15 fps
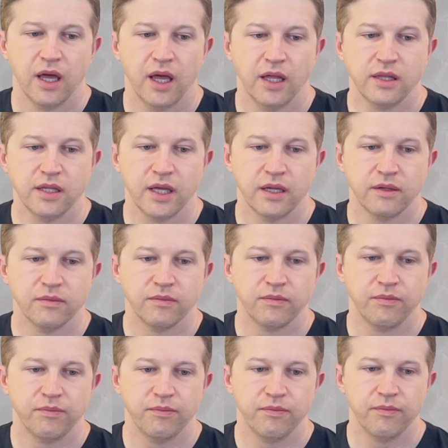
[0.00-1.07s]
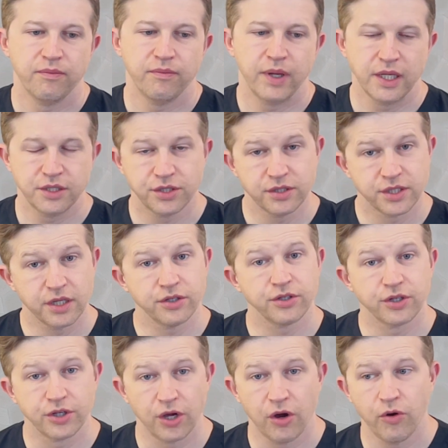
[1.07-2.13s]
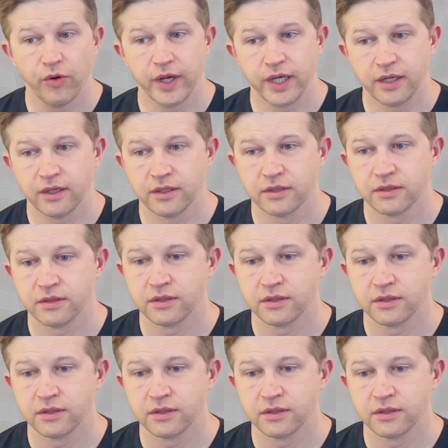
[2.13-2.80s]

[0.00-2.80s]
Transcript: And then patients undergoing